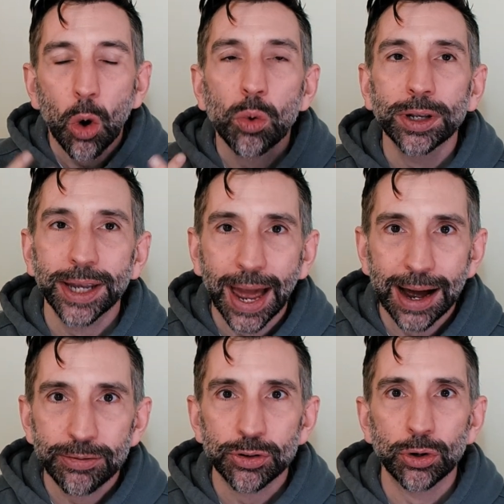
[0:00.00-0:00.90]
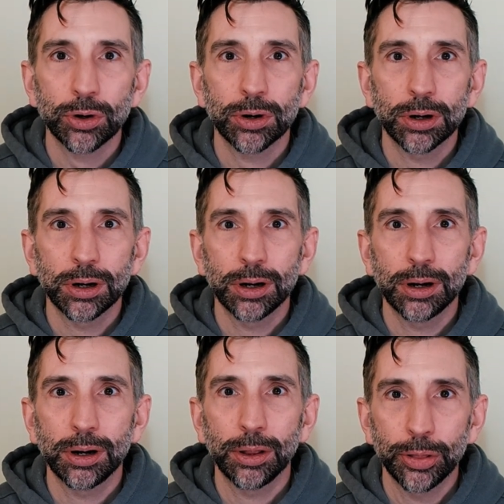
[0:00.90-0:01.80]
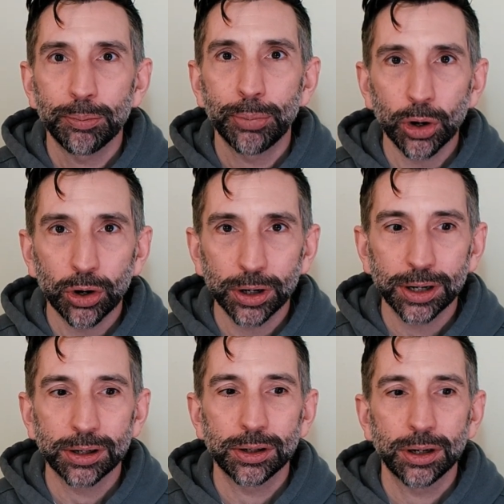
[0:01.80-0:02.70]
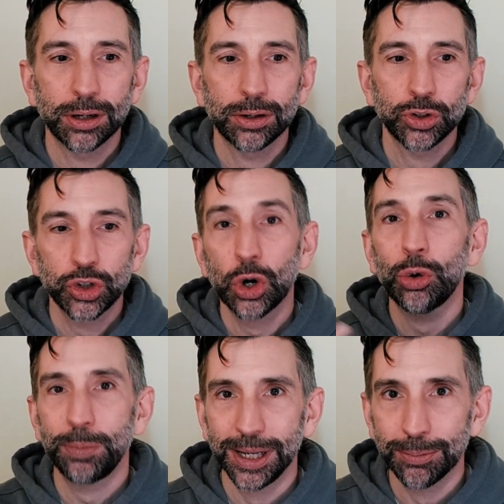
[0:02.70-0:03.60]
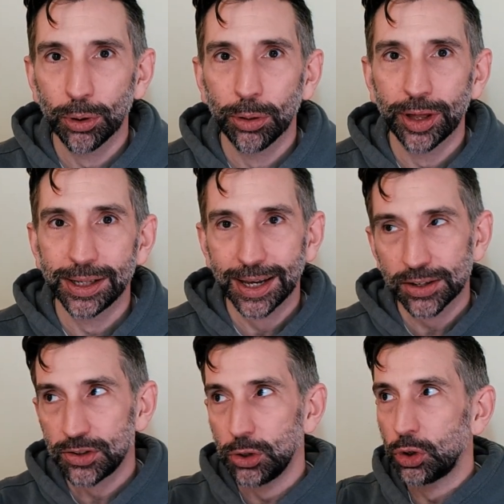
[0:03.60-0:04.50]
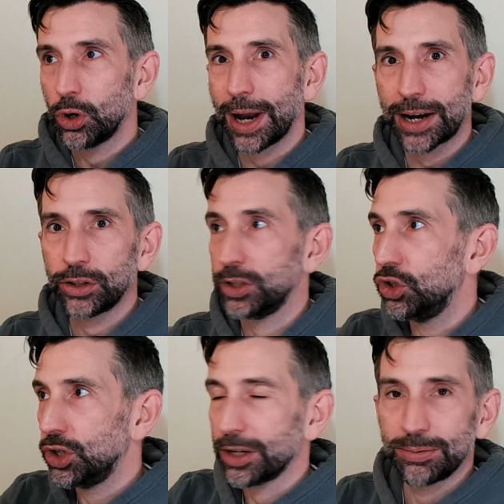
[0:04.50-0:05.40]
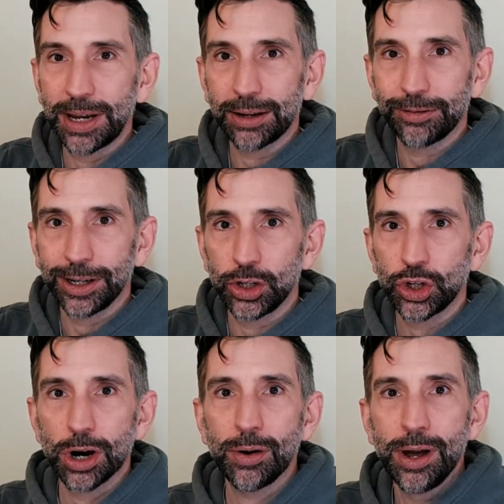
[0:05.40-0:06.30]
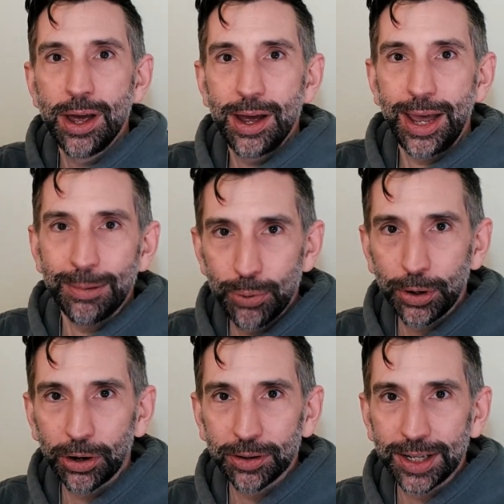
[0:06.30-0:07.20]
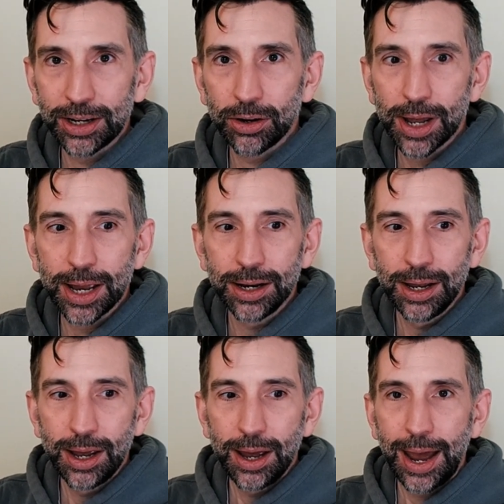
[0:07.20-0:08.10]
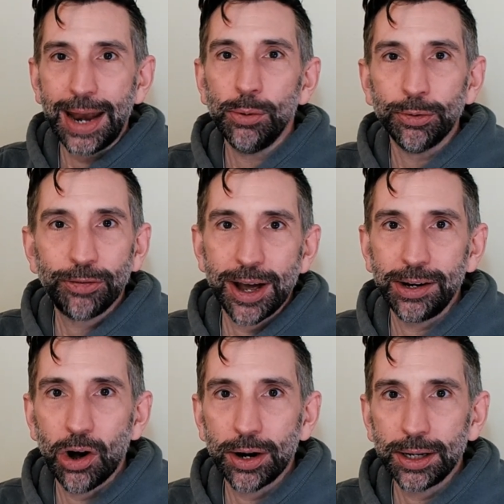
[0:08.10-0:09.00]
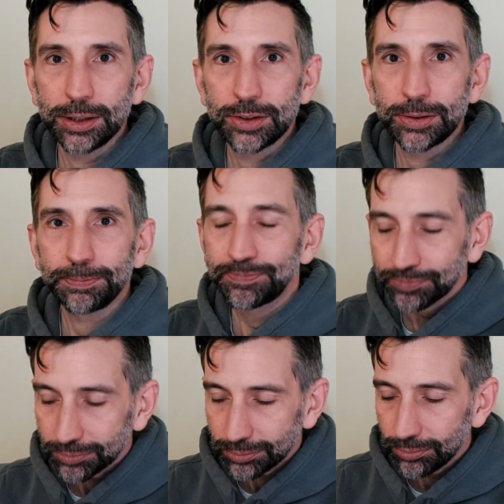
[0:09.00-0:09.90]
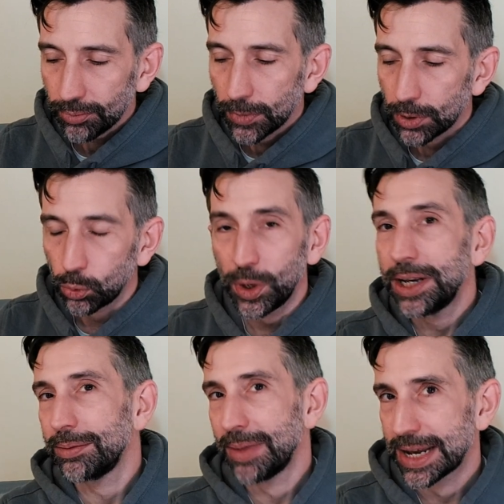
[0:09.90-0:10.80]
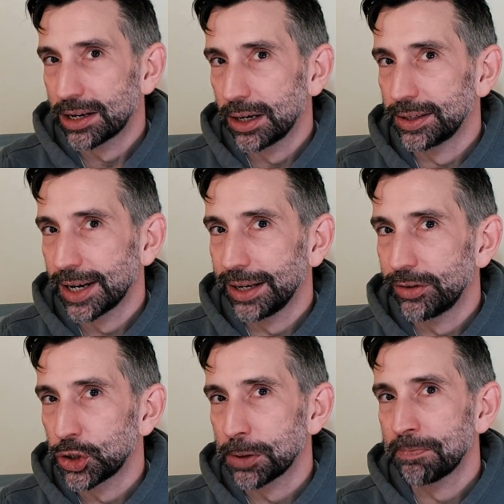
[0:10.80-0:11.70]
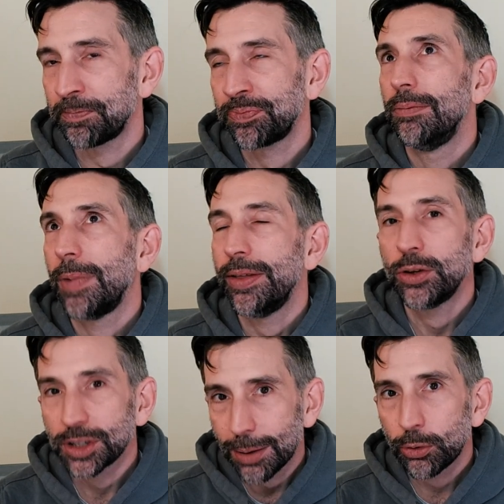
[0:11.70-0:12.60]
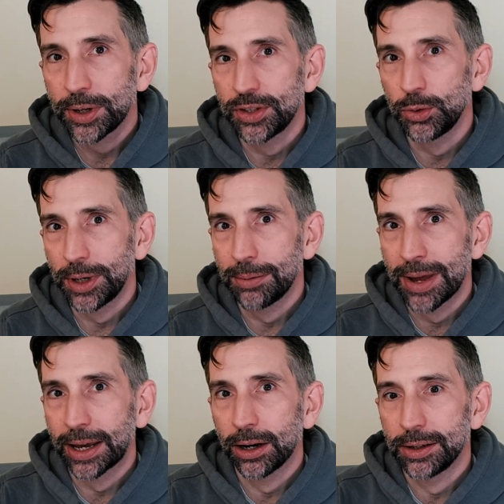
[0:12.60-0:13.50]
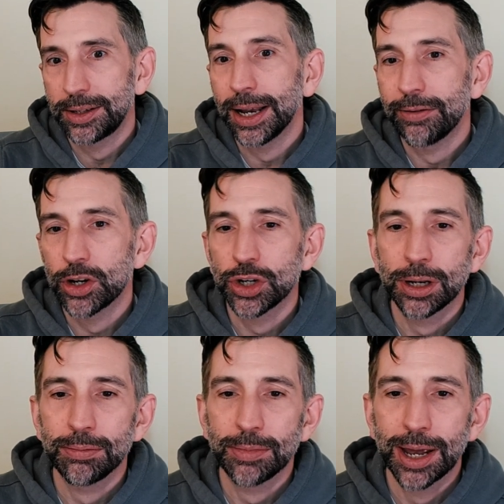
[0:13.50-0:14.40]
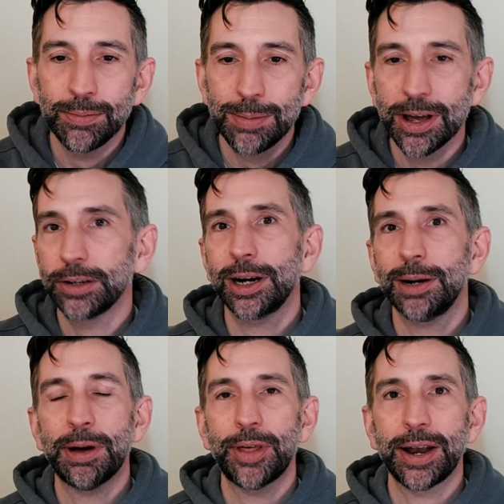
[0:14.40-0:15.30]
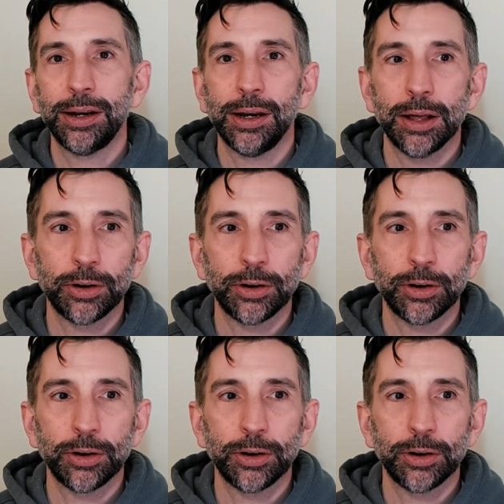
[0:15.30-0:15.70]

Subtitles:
only after The Burg showed people that, yes, you could actually just make a funny show and put it on the internet and it would find an audience. We didn't make it onto television. And there's a couple reasons we didn't make it onto television, and maybe I'll talk about that in